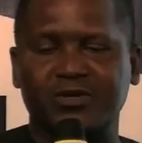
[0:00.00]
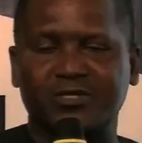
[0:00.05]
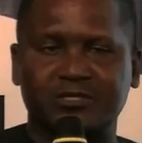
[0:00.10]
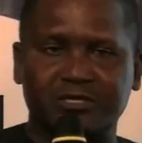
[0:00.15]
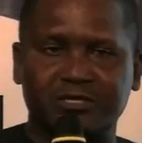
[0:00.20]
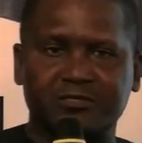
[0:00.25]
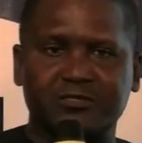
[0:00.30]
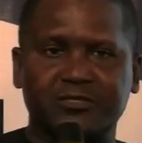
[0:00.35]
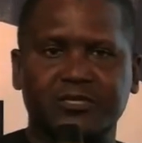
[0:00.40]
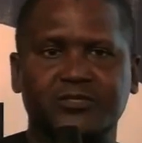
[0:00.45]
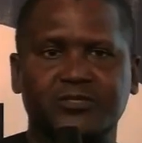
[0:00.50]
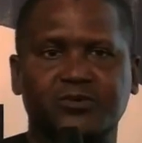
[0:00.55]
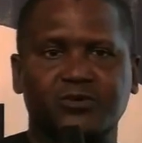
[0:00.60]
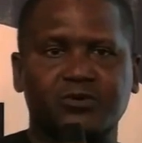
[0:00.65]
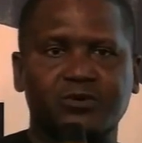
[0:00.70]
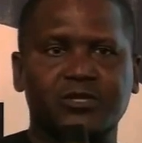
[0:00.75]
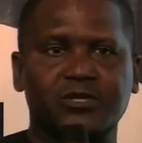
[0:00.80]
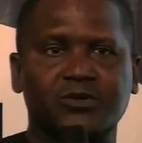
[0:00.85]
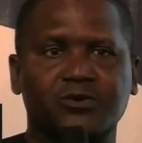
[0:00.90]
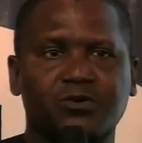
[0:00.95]
concentrate
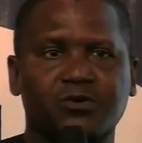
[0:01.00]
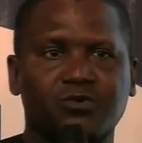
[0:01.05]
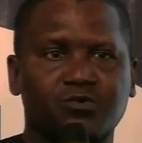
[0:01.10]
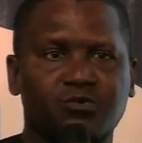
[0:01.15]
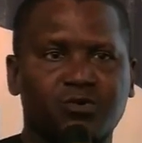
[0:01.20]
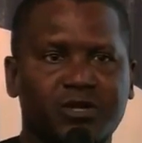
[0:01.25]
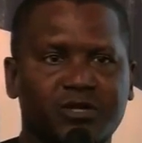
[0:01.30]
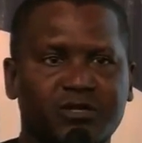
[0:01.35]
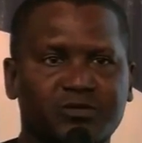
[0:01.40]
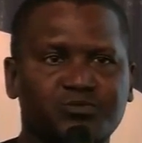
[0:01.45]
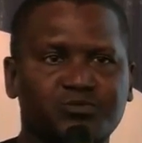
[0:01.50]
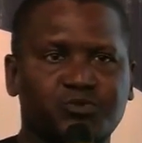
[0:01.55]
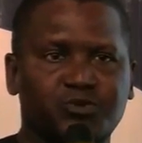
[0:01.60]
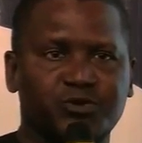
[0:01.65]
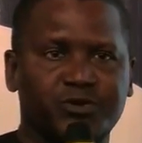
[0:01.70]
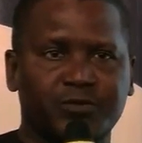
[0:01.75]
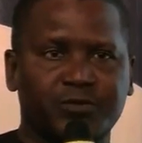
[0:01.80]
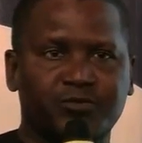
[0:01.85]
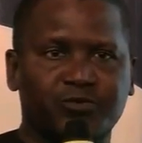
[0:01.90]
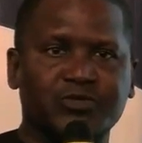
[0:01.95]
only on one
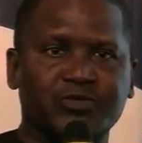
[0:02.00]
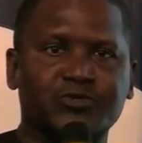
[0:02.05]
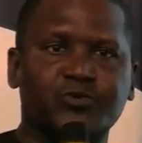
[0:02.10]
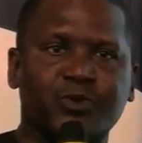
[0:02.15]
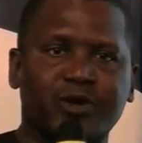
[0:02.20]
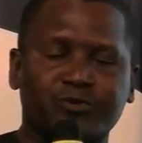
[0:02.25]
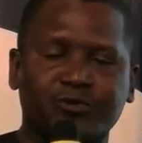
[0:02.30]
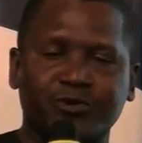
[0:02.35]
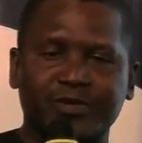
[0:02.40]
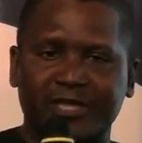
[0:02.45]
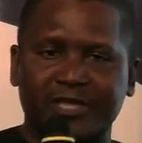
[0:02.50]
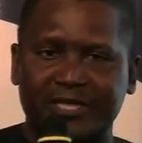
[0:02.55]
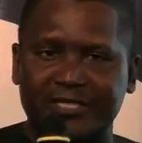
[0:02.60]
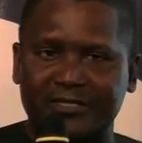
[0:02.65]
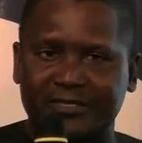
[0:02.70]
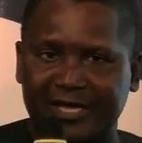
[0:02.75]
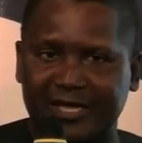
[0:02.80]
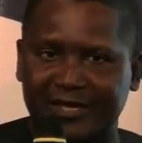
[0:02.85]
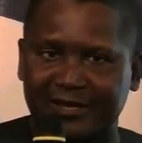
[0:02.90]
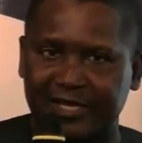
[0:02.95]
product, because you might not
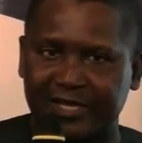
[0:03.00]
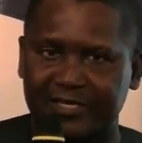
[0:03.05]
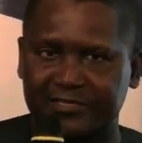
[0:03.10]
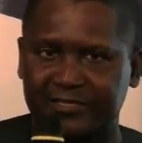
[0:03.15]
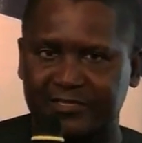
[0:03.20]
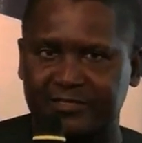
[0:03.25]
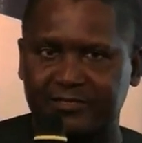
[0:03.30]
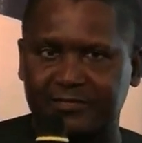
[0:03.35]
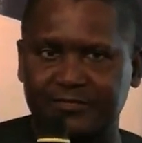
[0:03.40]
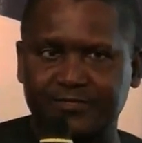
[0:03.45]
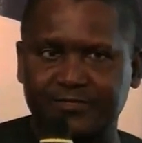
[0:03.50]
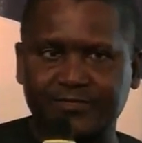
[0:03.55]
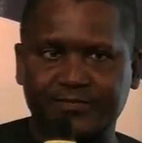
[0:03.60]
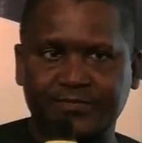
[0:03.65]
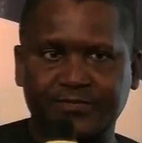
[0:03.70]
get that license.